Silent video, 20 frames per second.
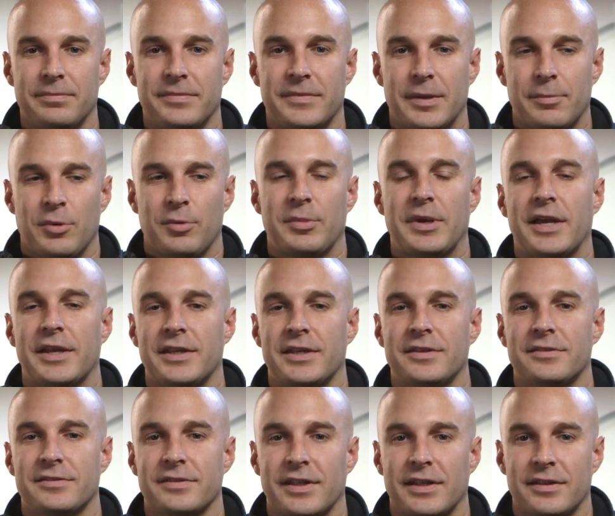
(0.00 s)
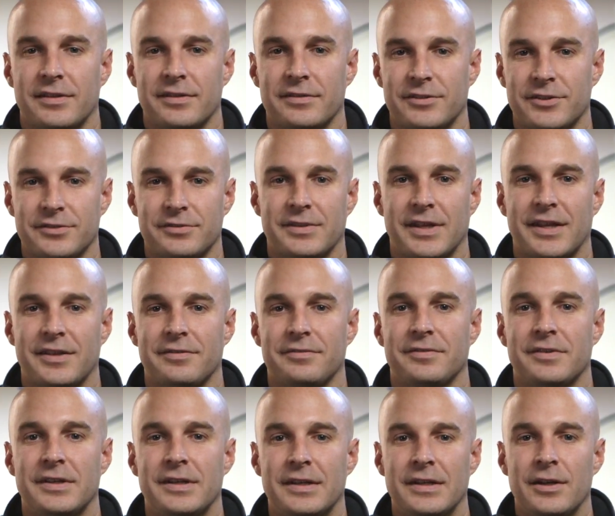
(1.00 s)
They put me at ease, and they just kind of
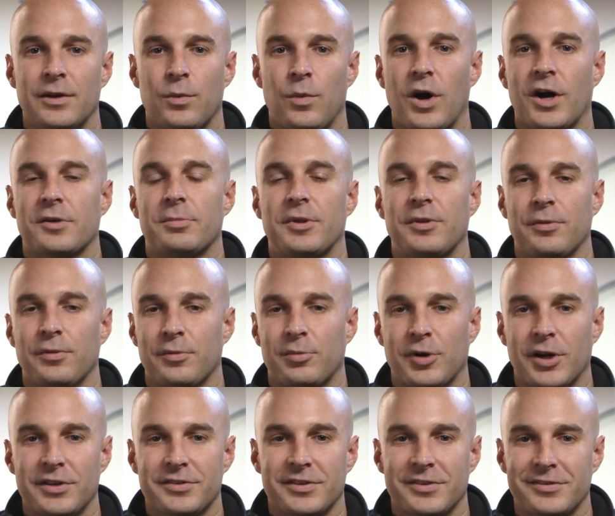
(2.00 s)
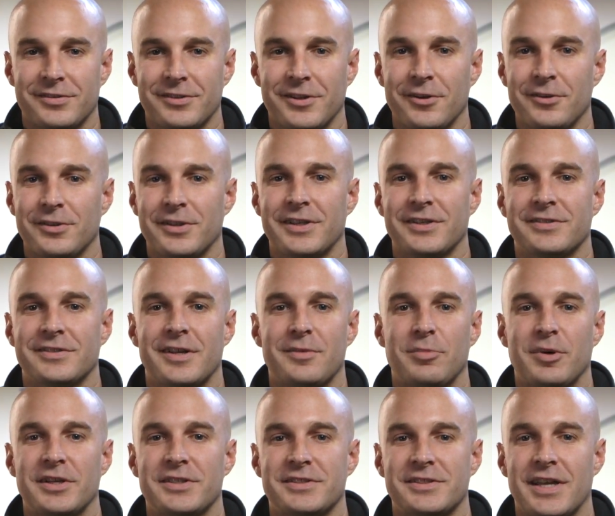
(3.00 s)
walked me through the process slowly,
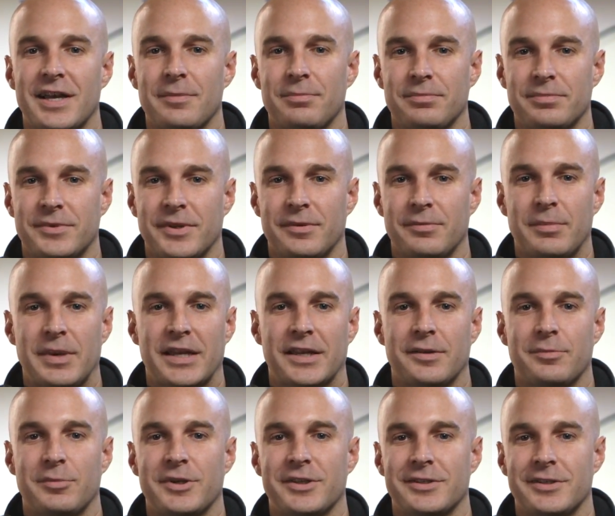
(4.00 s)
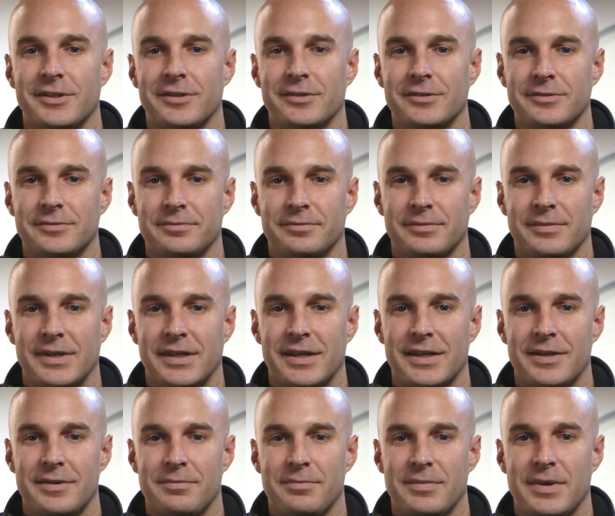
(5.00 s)
step by step, didn't make it a big deal,
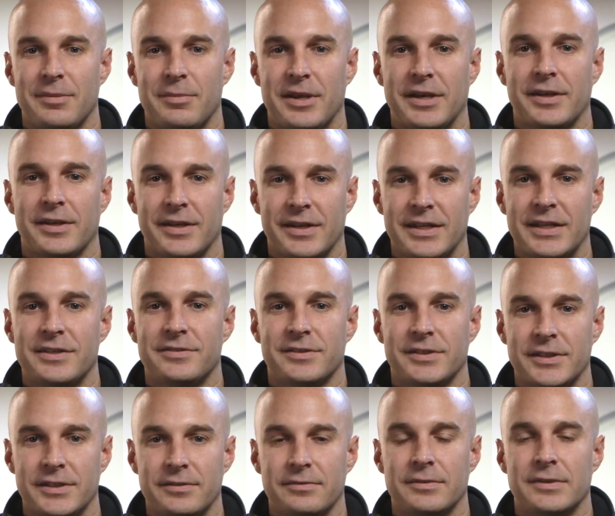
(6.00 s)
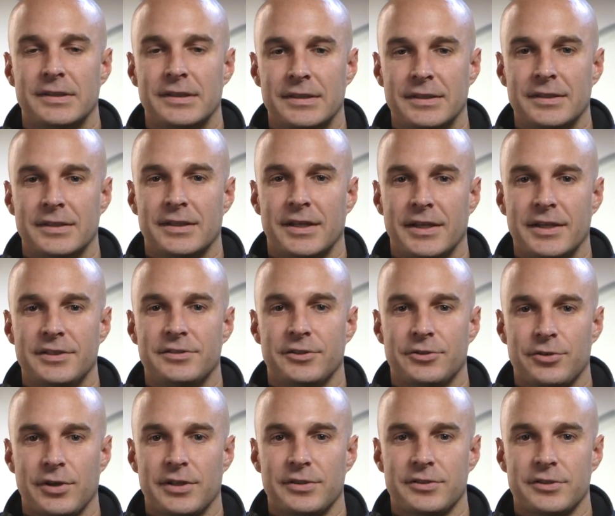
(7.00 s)
and made it an easy
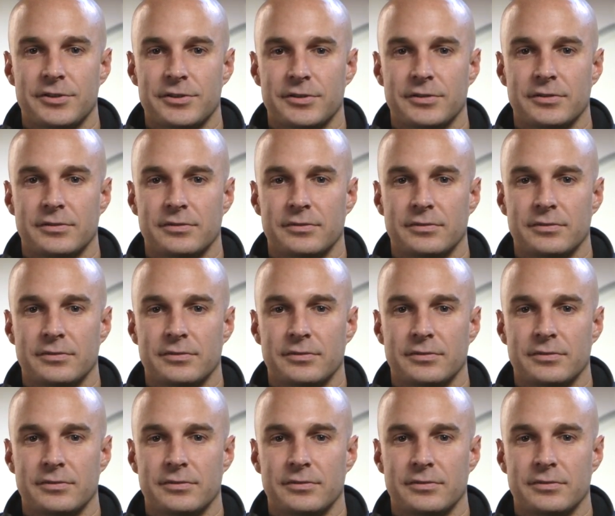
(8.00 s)
transition.